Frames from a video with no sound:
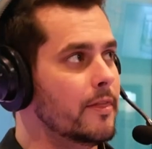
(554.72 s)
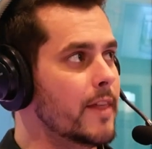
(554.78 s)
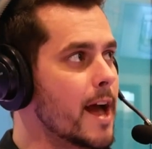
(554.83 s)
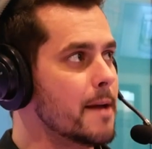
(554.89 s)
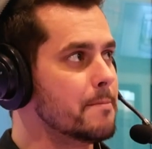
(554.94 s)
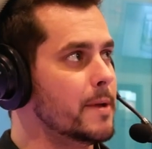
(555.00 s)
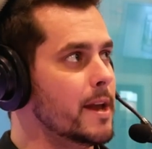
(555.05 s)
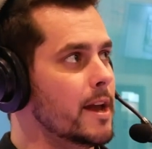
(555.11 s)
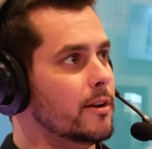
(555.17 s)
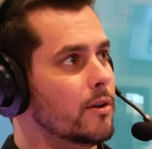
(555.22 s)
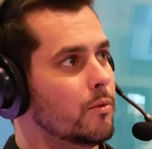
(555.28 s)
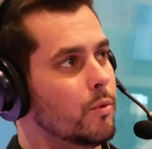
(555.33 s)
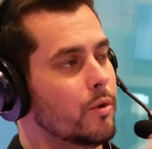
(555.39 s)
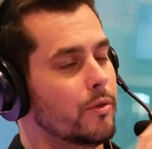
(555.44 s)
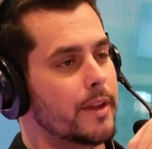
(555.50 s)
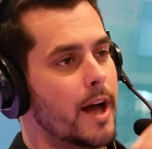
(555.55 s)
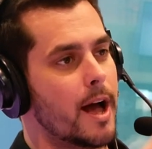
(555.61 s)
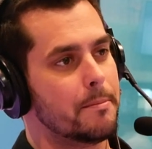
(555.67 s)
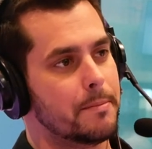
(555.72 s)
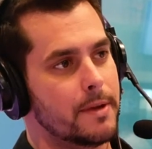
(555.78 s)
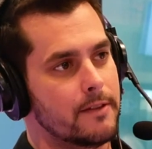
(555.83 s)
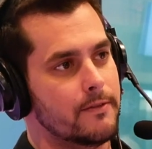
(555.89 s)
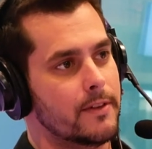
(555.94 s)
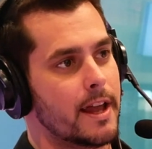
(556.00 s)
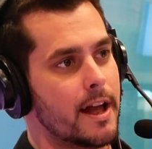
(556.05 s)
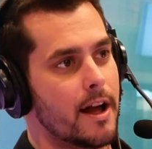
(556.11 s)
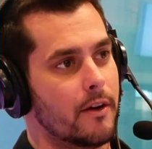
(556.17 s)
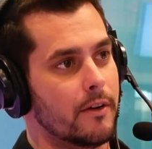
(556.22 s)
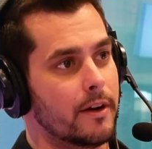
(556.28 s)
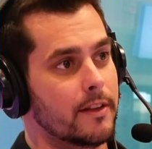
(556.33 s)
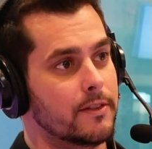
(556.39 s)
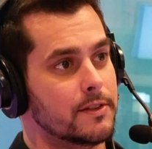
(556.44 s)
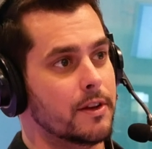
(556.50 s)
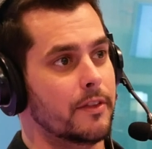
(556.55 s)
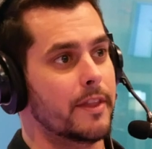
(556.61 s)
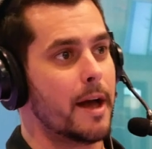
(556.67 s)
That panel will not pivot out
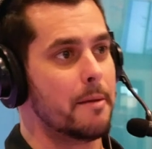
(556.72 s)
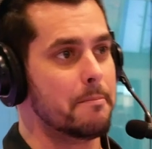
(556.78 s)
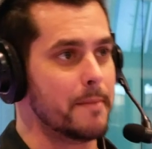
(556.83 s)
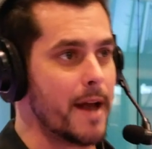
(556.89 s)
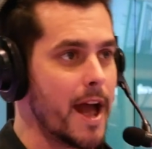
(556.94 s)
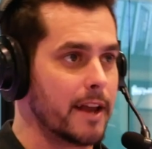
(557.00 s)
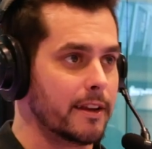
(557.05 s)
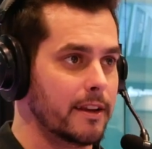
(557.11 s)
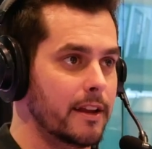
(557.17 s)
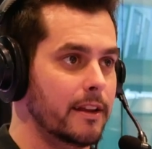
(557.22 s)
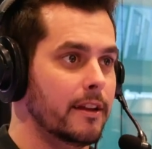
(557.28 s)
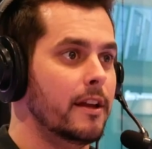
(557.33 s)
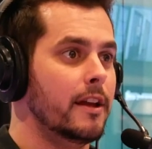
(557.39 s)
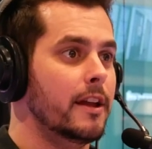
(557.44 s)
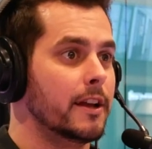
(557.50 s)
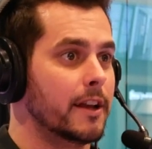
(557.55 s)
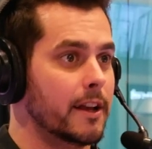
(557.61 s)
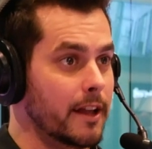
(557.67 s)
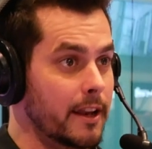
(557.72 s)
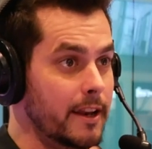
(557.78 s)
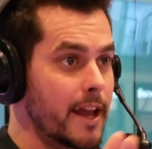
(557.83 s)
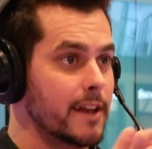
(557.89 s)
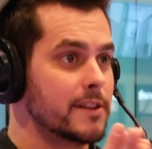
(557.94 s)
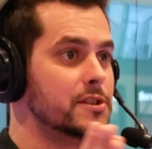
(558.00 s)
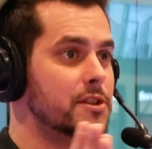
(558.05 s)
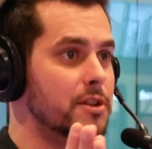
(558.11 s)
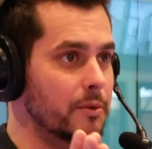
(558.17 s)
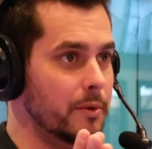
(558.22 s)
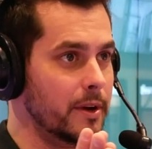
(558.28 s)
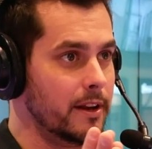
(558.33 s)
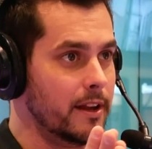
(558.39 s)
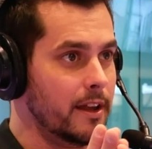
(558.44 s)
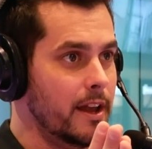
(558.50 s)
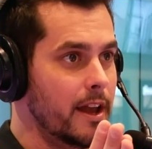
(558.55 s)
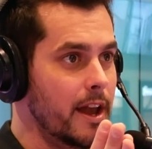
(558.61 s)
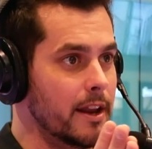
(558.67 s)
until that magnet connects to
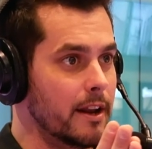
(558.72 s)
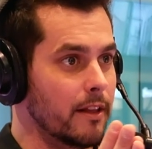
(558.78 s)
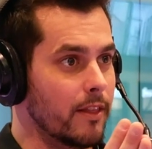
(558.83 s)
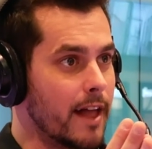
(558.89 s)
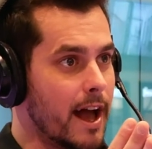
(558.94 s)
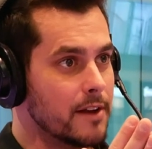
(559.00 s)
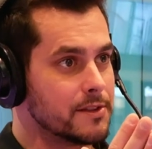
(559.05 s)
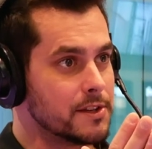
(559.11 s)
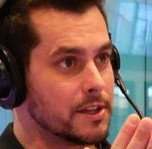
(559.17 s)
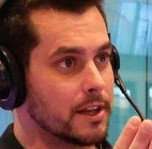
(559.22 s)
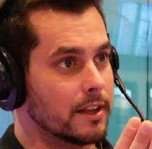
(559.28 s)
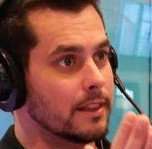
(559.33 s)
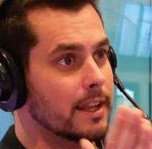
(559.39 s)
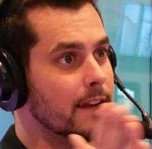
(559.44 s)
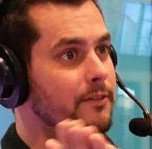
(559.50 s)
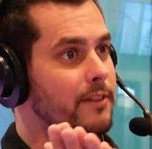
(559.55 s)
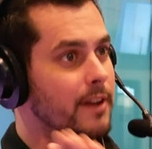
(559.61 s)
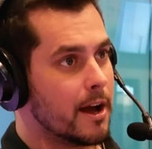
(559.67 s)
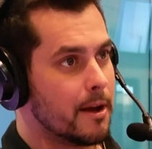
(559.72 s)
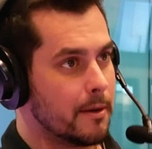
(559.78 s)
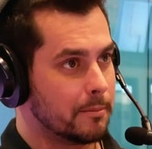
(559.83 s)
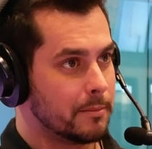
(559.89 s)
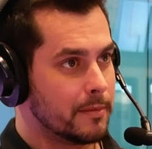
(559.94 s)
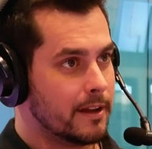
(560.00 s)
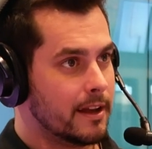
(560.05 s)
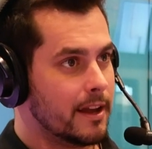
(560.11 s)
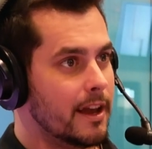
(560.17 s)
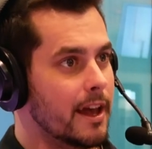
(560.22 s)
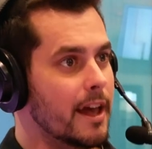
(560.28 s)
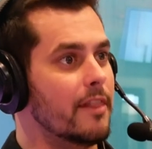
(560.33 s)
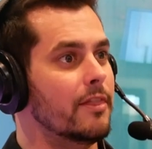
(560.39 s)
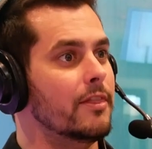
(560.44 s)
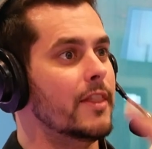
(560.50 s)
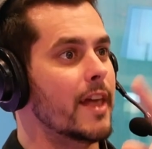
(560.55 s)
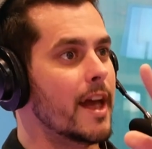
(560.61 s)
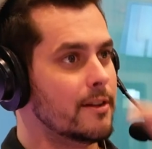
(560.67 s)
it and allows it to lift up,
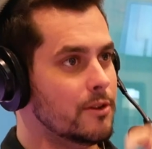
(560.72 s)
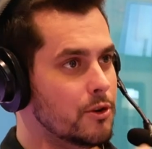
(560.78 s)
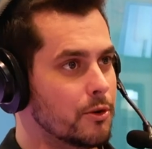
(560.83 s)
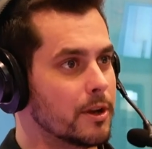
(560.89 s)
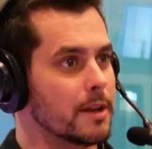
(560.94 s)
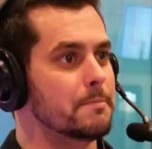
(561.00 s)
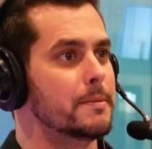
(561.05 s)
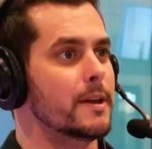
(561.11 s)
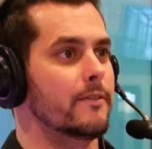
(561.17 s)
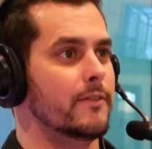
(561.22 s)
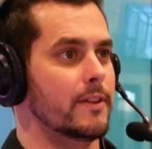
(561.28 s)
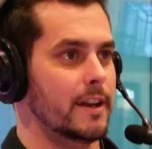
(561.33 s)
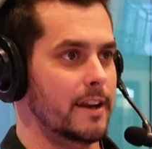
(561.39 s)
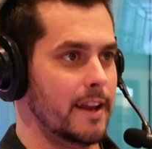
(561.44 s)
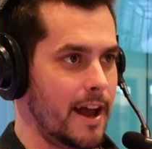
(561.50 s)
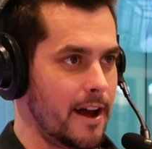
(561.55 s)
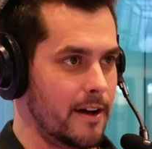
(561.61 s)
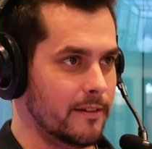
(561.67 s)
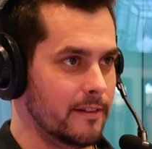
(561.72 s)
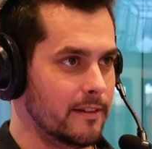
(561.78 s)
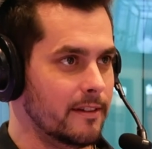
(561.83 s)
and then you can pivot it out.